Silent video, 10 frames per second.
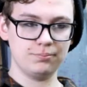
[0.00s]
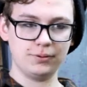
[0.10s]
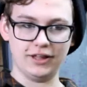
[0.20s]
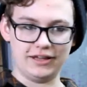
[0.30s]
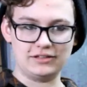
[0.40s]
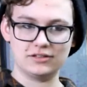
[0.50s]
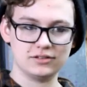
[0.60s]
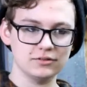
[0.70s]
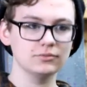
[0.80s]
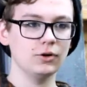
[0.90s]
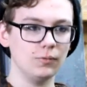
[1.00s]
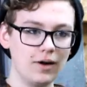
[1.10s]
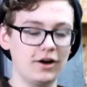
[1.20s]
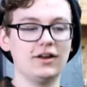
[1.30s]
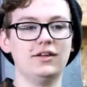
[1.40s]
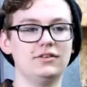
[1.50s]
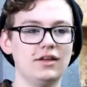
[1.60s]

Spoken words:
place where it is,